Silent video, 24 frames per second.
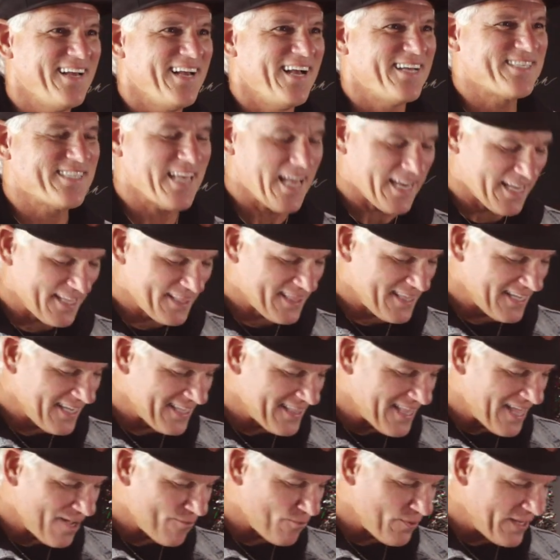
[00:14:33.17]
A second thing
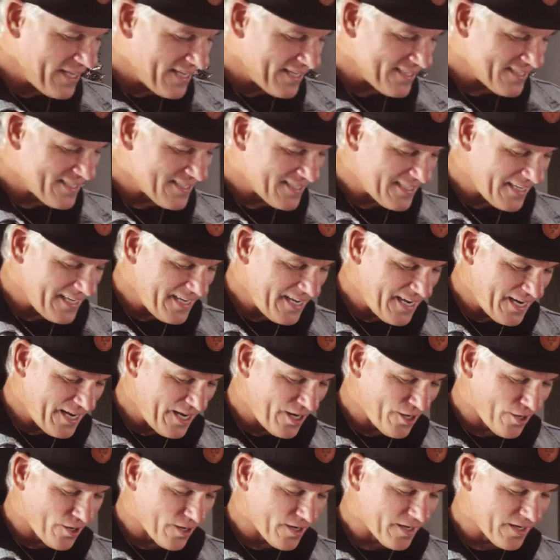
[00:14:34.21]
that we can see
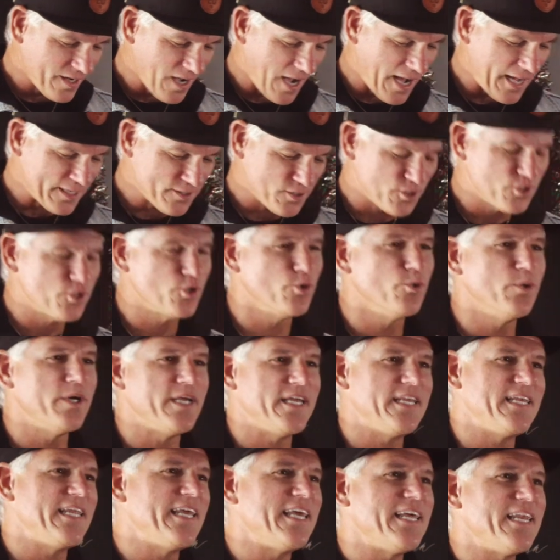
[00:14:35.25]
here God
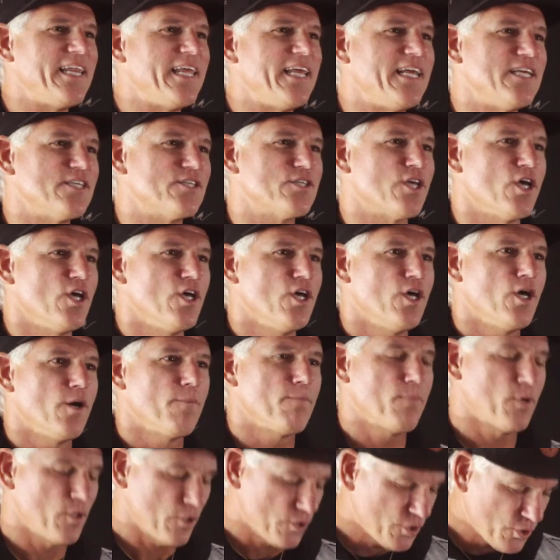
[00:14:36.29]
doing in his
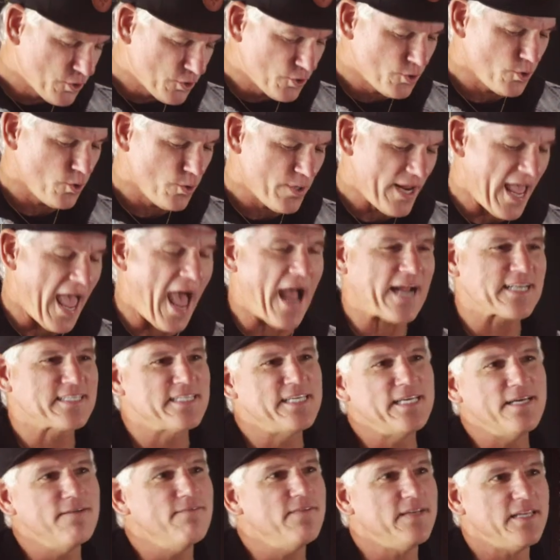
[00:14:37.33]
pursuit
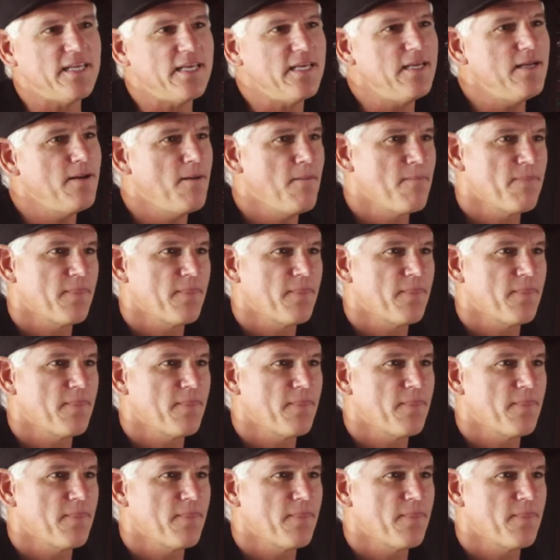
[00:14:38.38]
activity